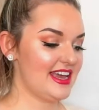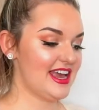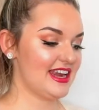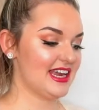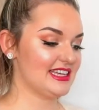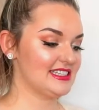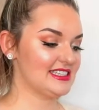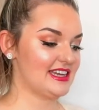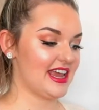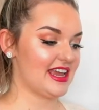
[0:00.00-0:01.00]
It has
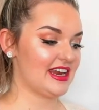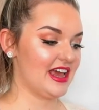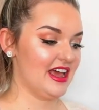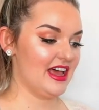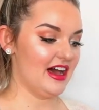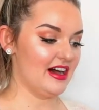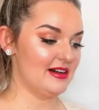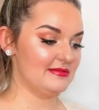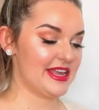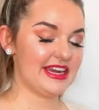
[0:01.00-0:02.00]
stayed
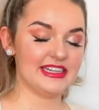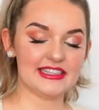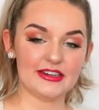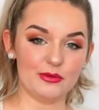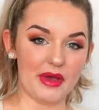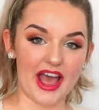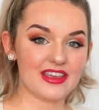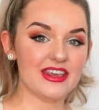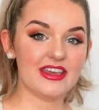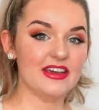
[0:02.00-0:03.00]
in its little
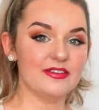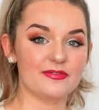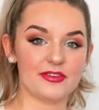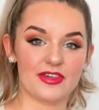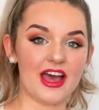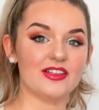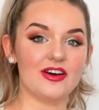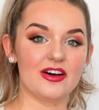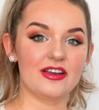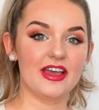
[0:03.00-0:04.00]
baggie for that
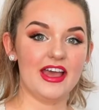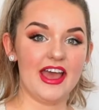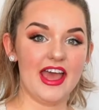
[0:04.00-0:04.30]
long,